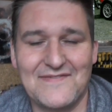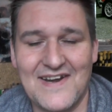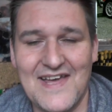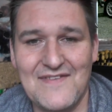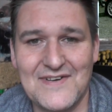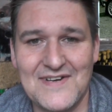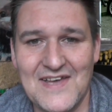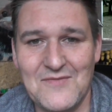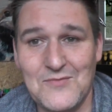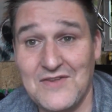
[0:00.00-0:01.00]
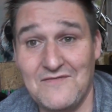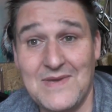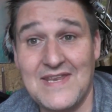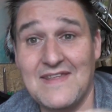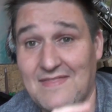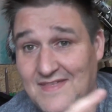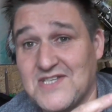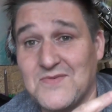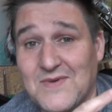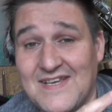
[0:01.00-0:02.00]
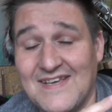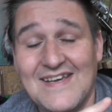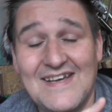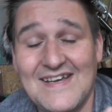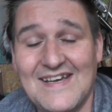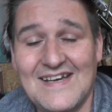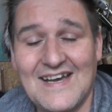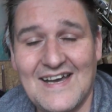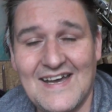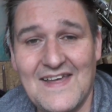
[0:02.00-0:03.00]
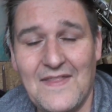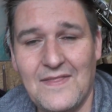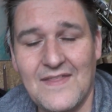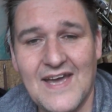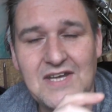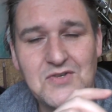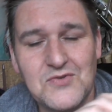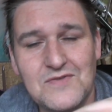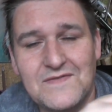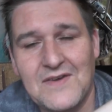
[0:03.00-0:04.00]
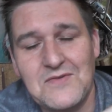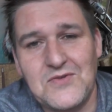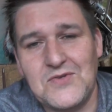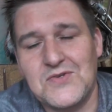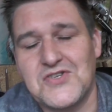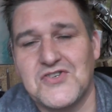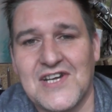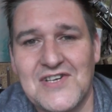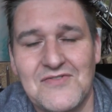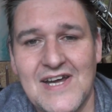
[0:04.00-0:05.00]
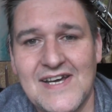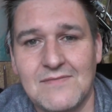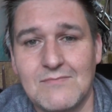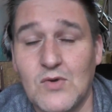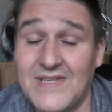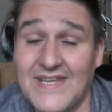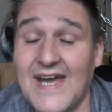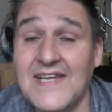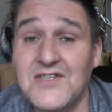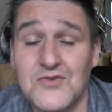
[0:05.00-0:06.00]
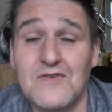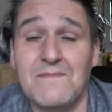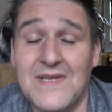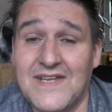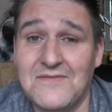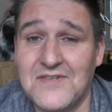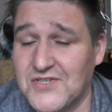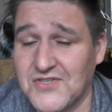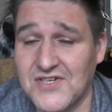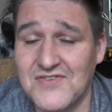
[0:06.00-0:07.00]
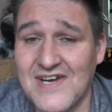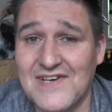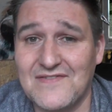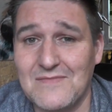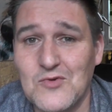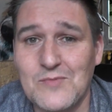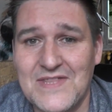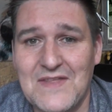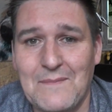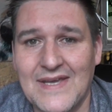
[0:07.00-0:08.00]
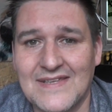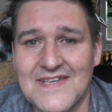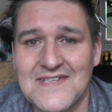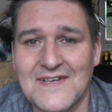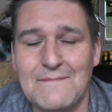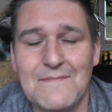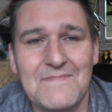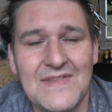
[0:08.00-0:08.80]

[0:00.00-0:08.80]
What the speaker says: forever, it would have been this one. I drove down to Stranraer. Well, my dad drove me down to Stranraer from Oban to pick this up.